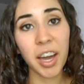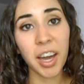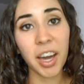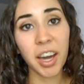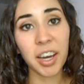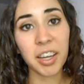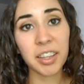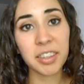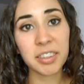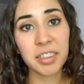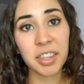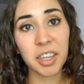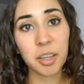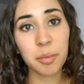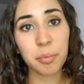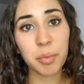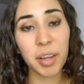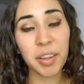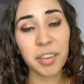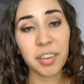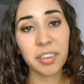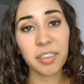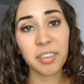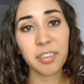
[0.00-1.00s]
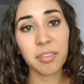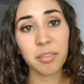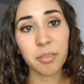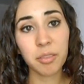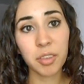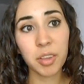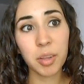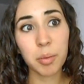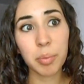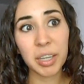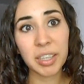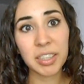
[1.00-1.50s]
and I think
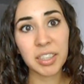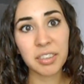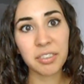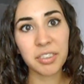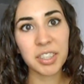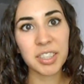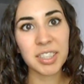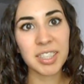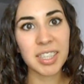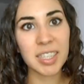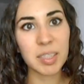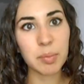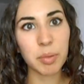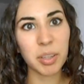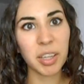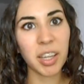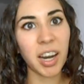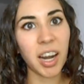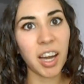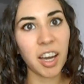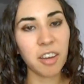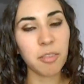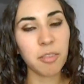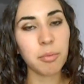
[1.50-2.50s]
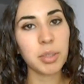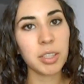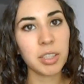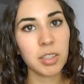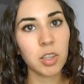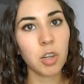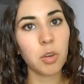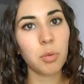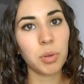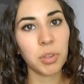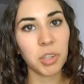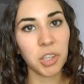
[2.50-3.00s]
the big difference has been that I have been
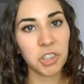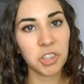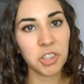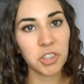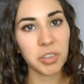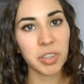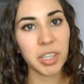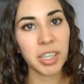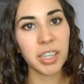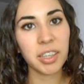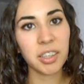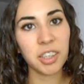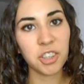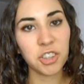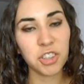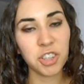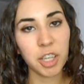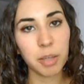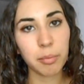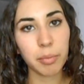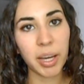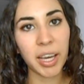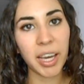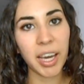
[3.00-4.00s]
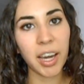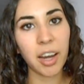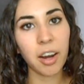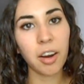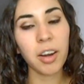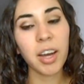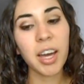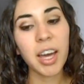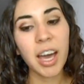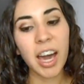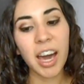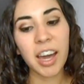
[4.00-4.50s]
so religiously conditioning my
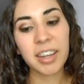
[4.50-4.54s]
hair.